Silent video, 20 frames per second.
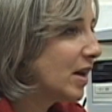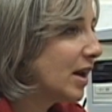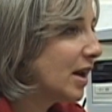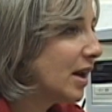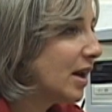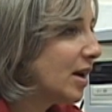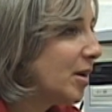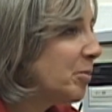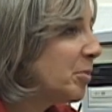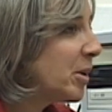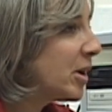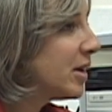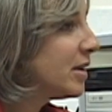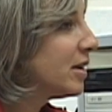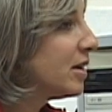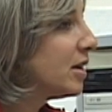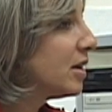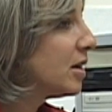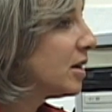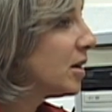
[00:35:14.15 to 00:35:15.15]
But
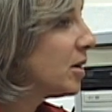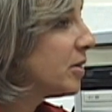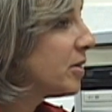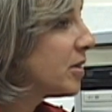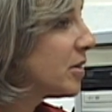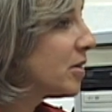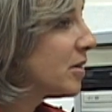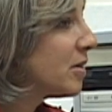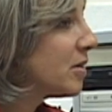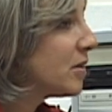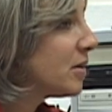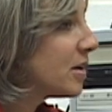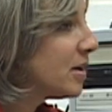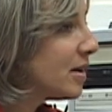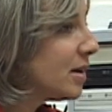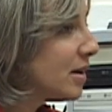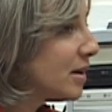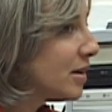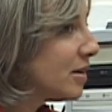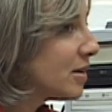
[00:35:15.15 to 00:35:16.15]

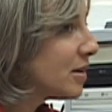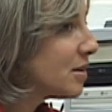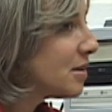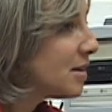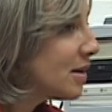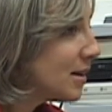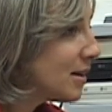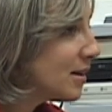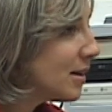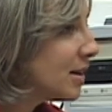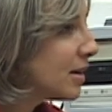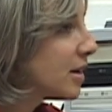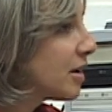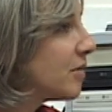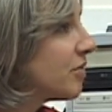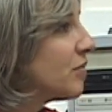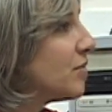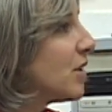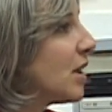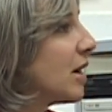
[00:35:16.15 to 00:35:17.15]
the thing that I
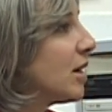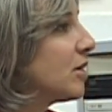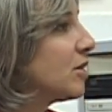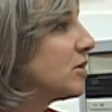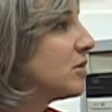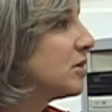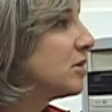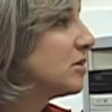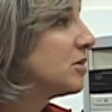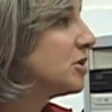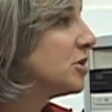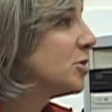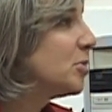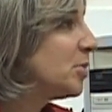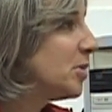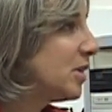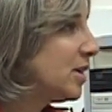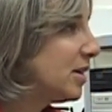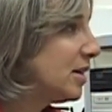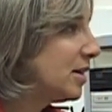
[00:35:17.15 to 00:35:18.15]
found to
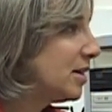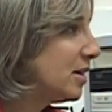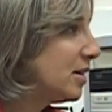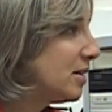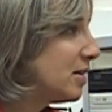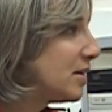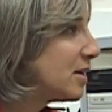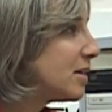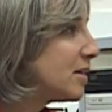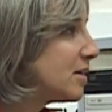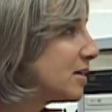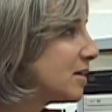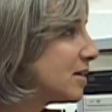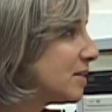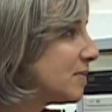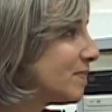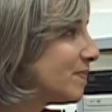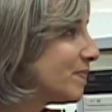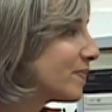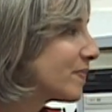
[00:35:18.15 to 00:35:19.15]
be the
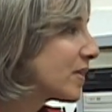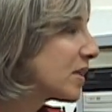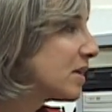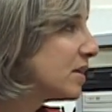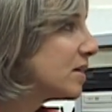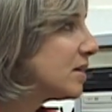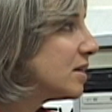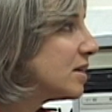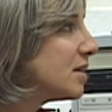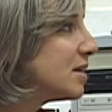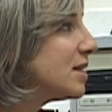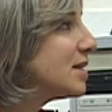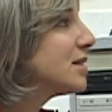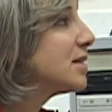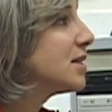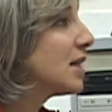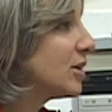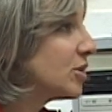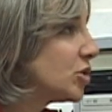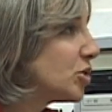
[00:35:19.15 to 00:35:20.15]

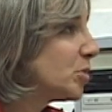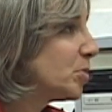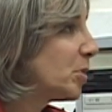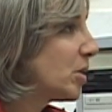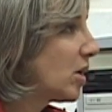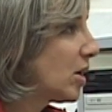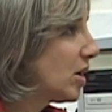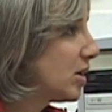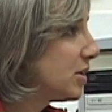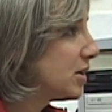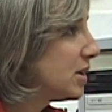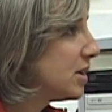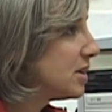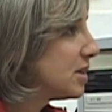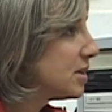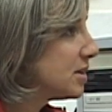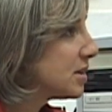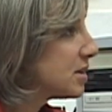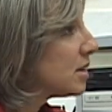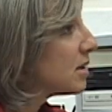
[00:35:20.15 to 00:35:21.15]
essential part
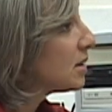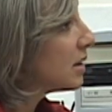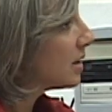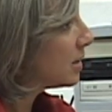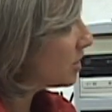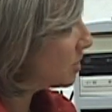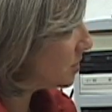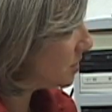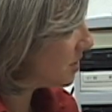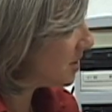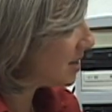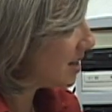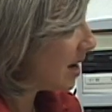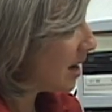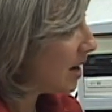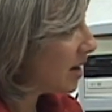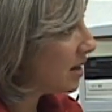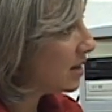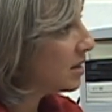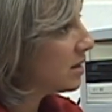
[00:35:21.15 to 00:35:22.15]
is, like you
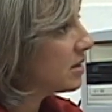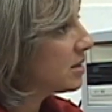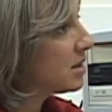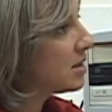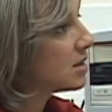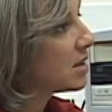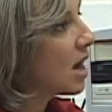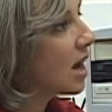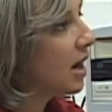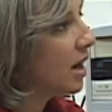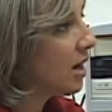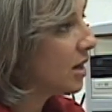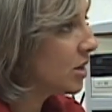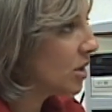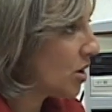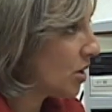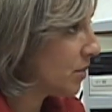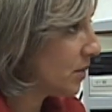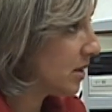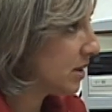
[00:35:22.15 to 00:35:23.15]
said, this
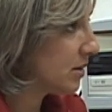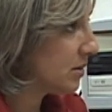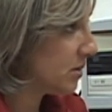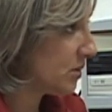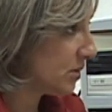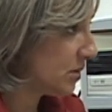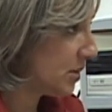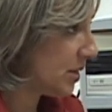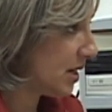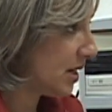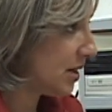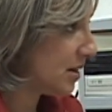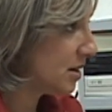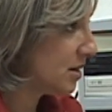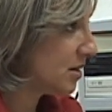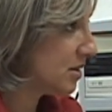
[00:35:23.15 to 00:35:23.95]
ongoing learning.